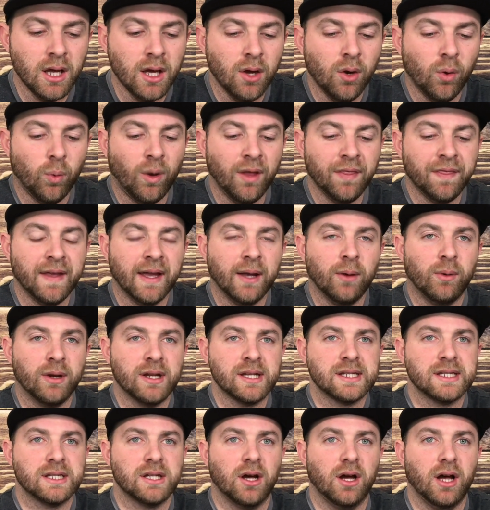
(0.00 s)
one thing I want
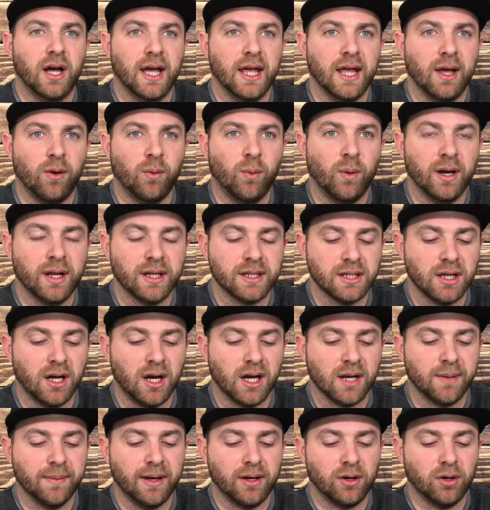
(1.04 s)
to
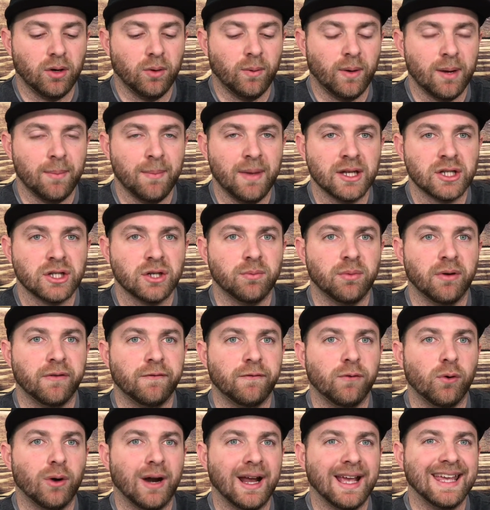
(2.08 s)
talk about, or I want to mention
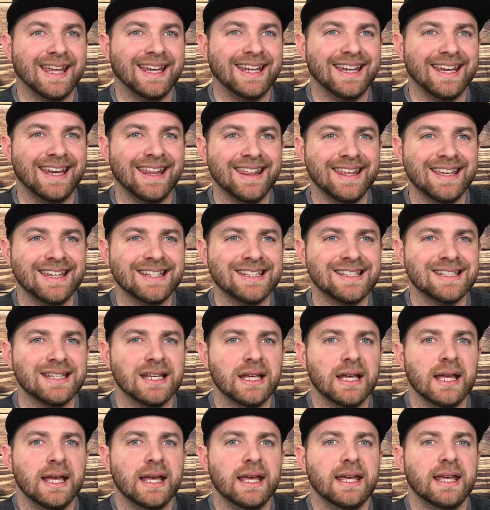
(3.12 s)
before I get into this,
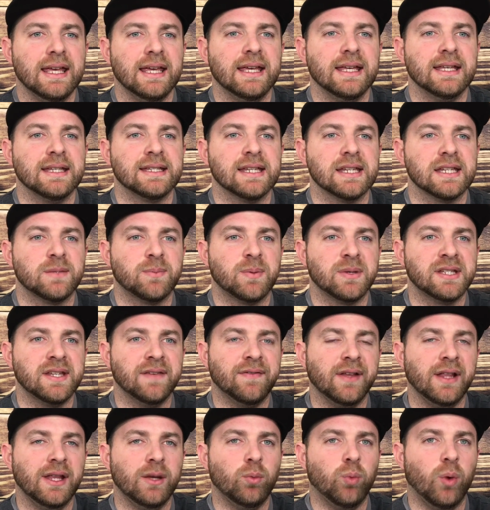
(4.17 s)
is
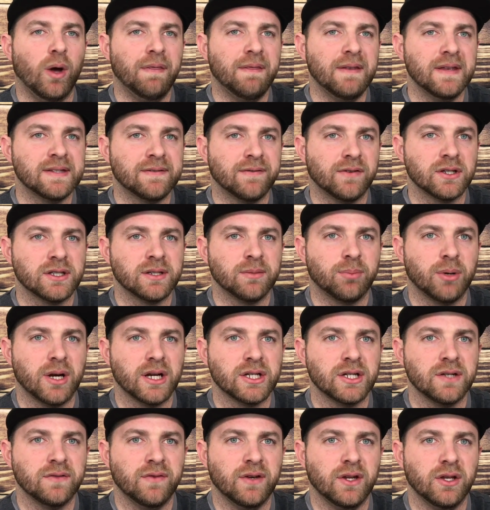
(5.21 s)
specifically what these first
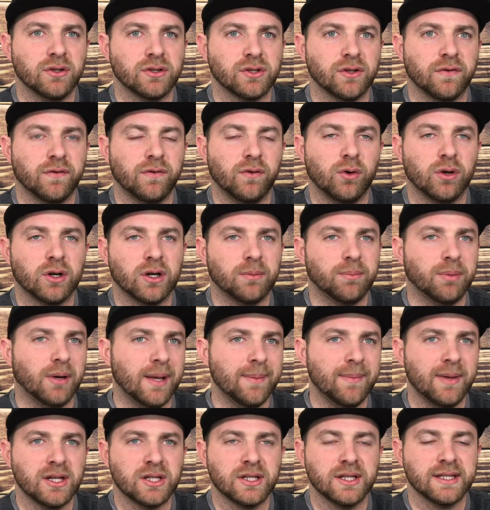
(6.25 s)
impression videos are for. And I'll probably
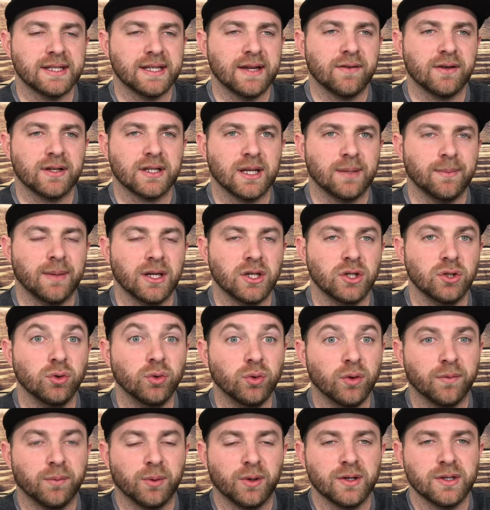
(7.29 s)
mention this every time I do
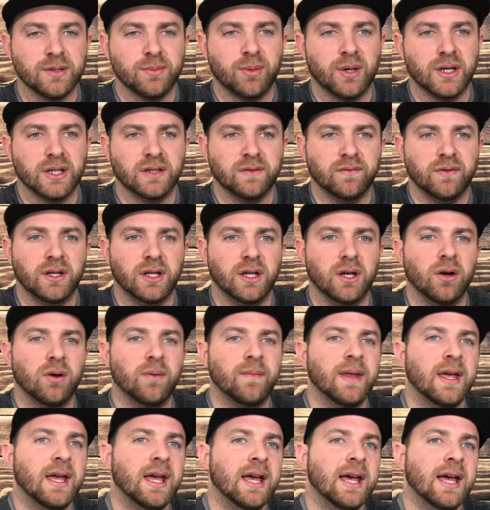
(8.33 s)
a first impression video.
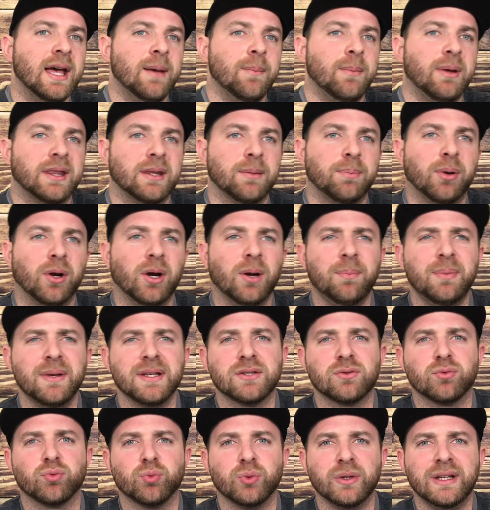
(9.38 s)
But the
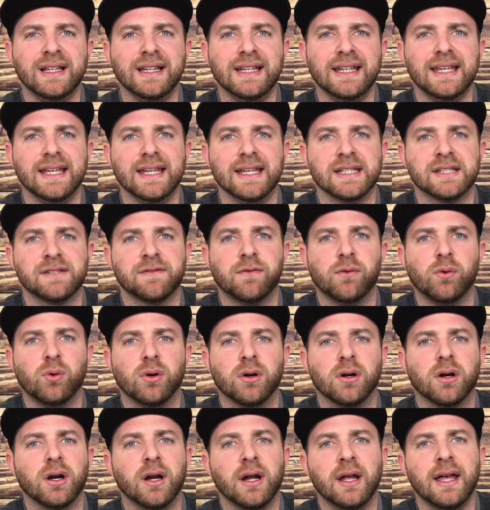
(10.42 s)
purpose really is
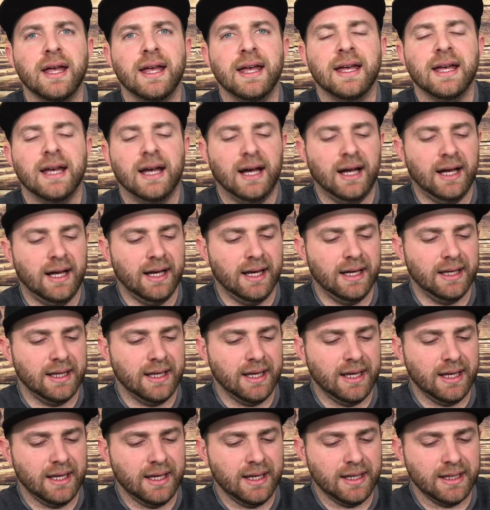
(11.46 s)
for
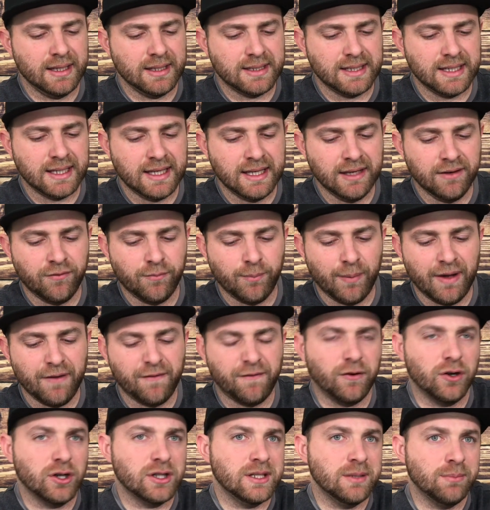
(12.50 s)
to give my
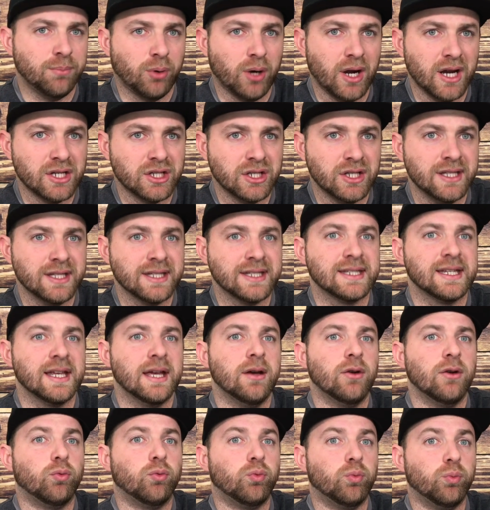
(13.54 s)
first impressions
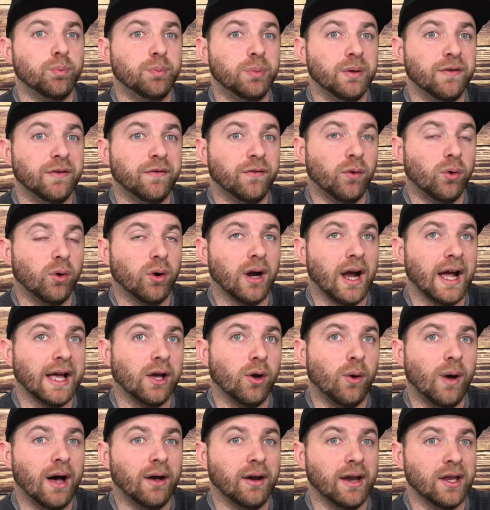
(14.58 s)
before I
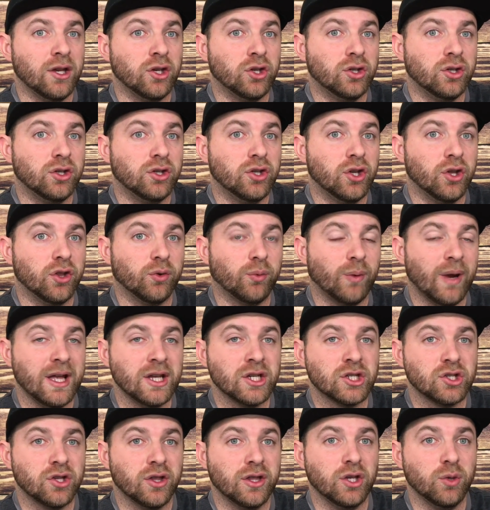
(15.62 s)
go out into the
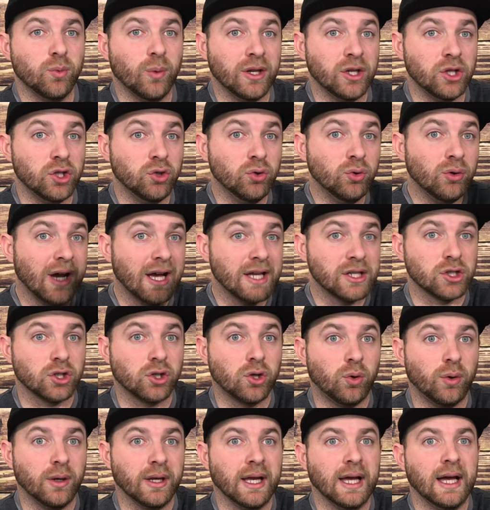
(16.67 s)
range, so that when you guys are
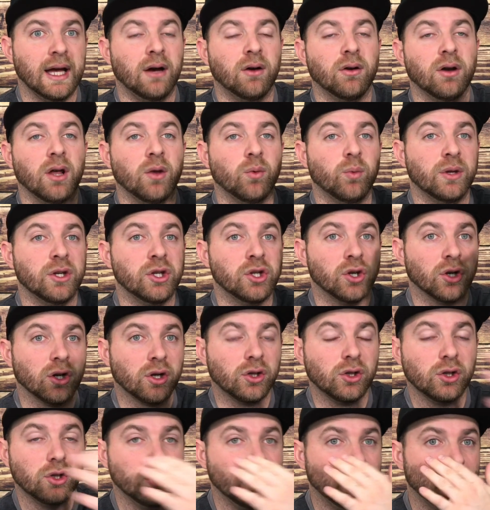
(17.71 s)
going out and when
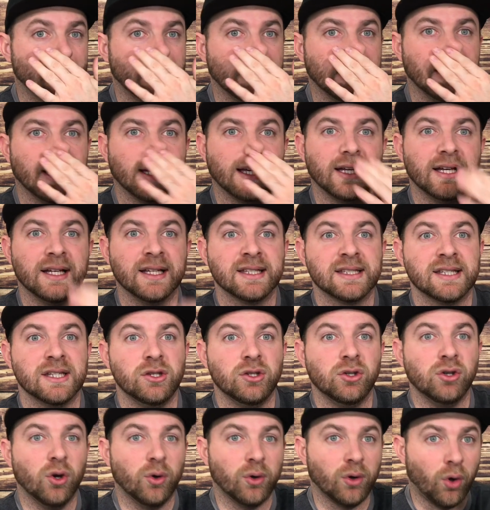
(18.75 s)
you're looking at guns and
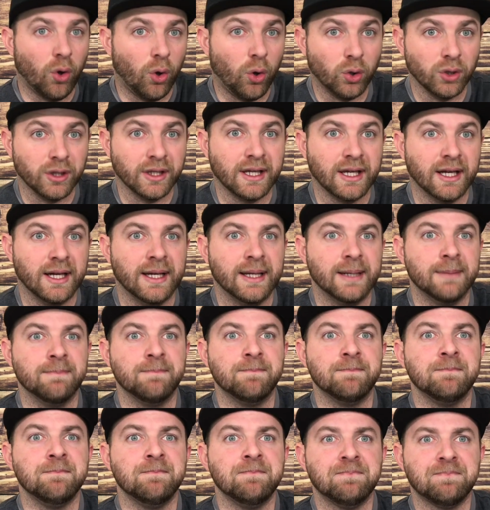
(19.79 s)
you go and hold a gun,
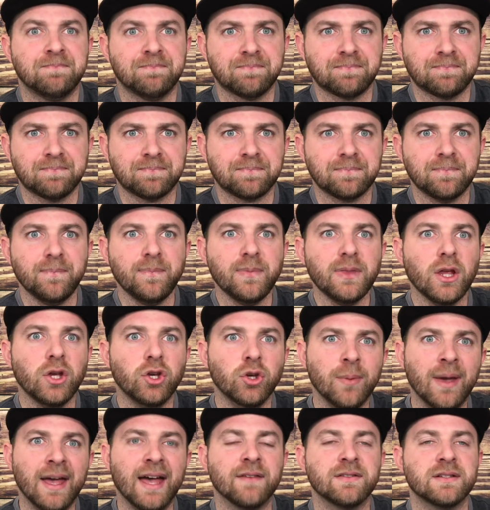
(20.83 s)
you
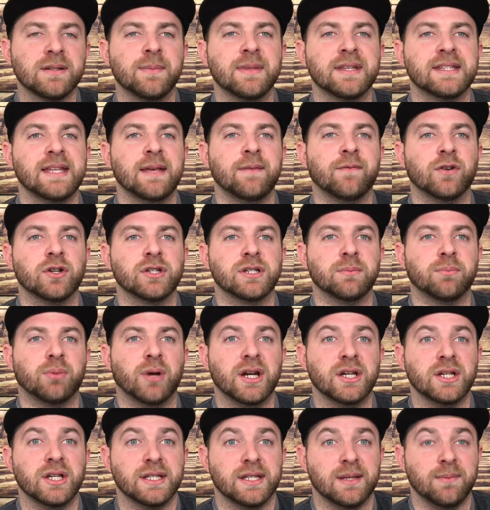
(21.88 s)
may have some of the same first
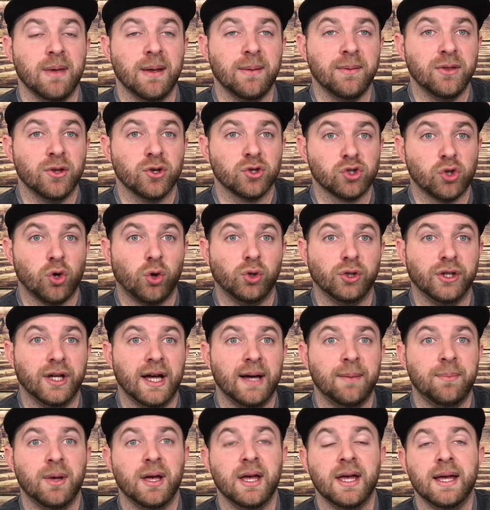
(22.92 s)
impressions and maybe those hold
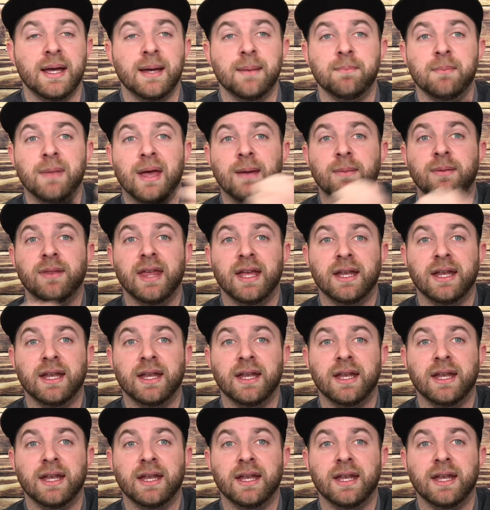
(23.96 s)
up, maybe they